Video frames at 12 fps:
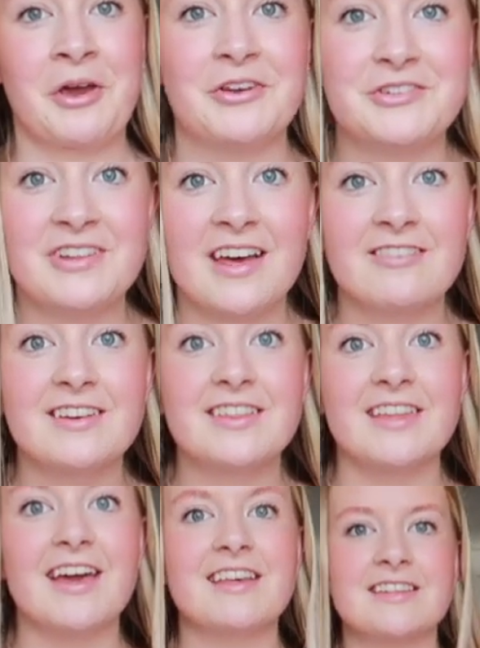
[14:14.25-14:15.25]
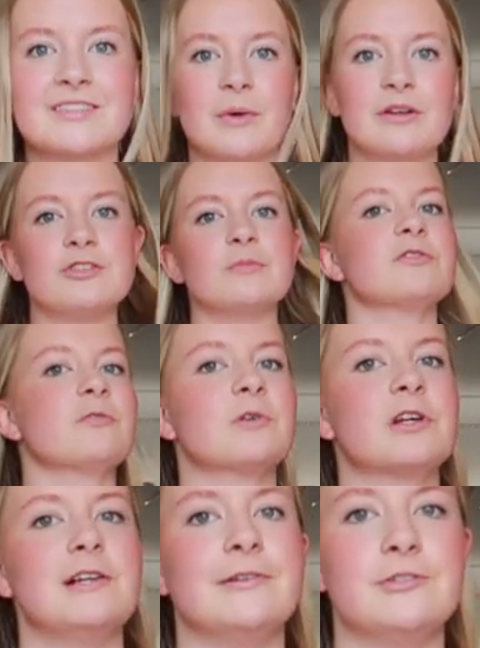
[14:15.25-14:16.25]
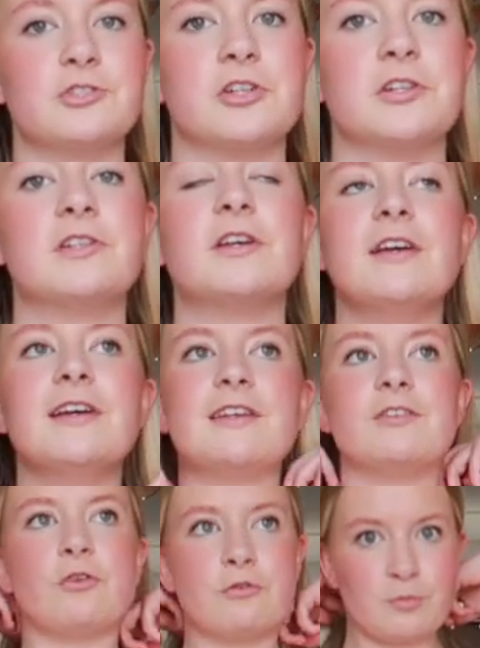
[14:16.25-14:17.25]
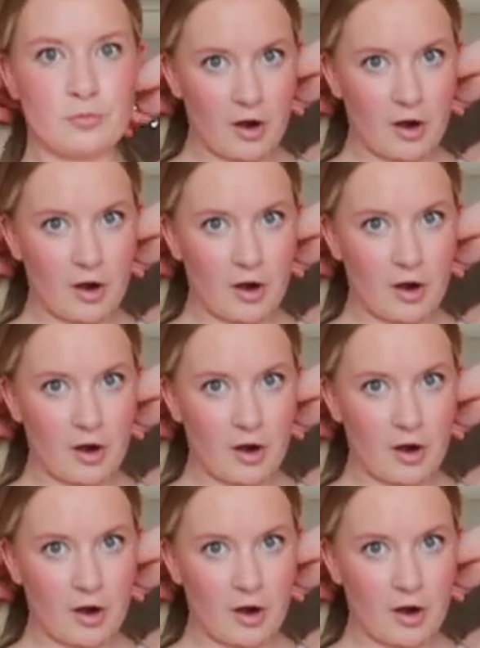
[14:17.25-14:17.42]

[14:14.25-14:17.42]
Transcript: goes with everything. This white top's from Collusion, not from